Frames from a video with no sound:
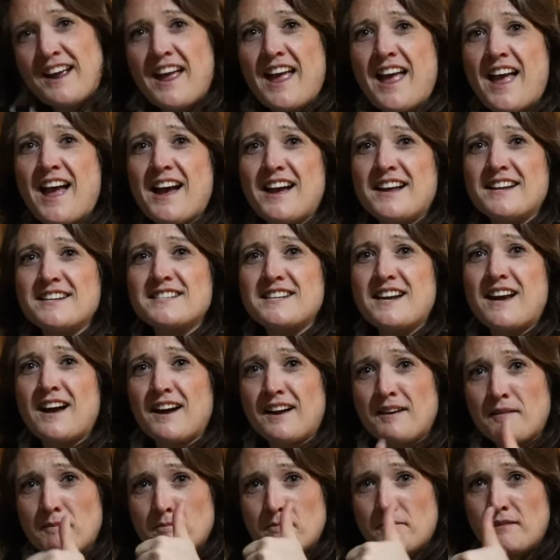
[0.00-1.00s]
And
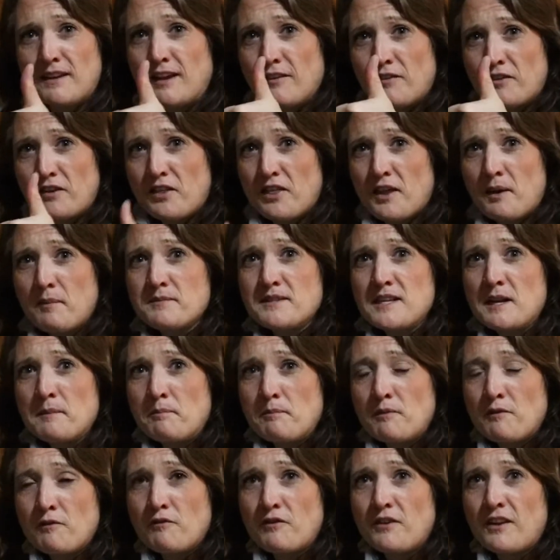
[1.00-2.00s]
give it a thumbs
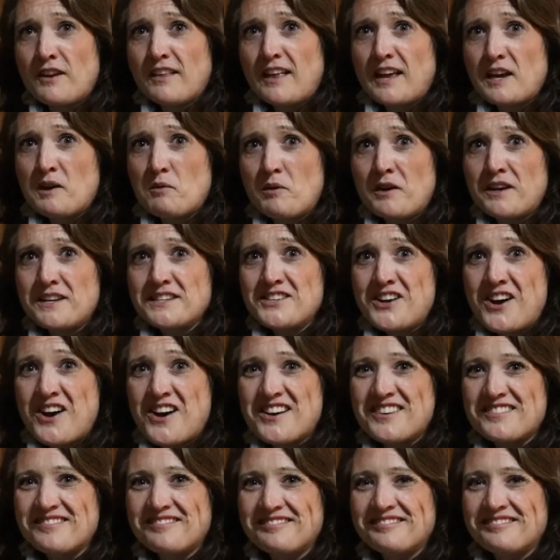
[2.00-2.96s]
up if you like what you saw.